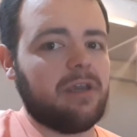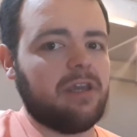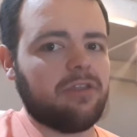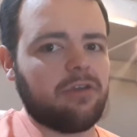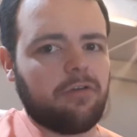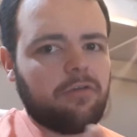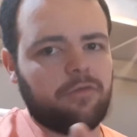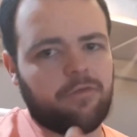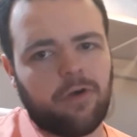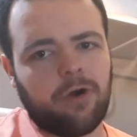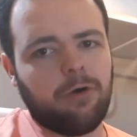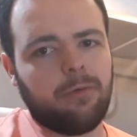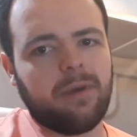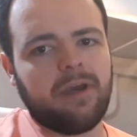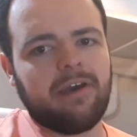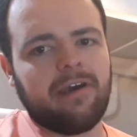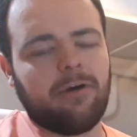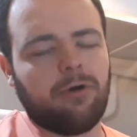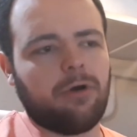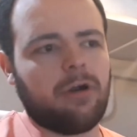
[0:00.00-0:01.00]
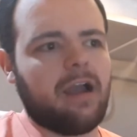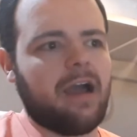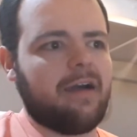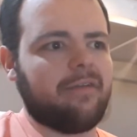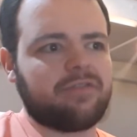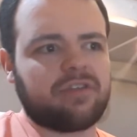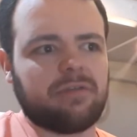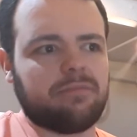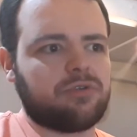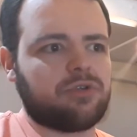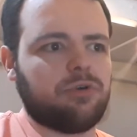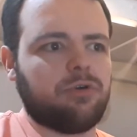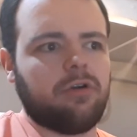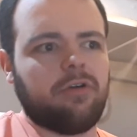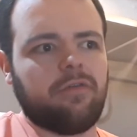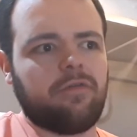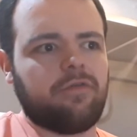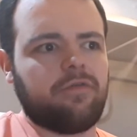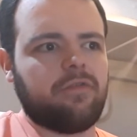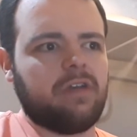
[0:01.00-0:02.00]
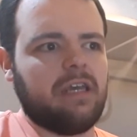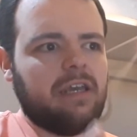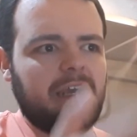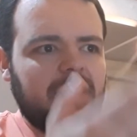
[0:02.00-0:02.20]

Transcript: Either film it or have some sort of